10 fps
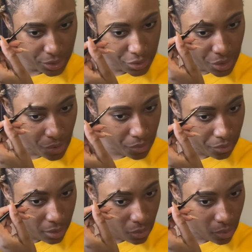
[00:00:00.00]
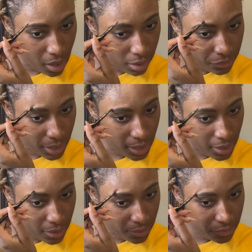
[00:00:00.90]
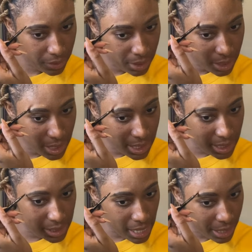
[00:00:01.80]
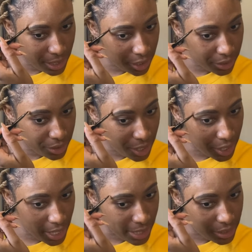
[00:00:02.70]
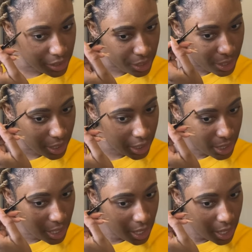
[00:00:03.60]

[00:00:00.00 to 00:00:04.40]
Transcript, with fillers: don't go off of the second or third answer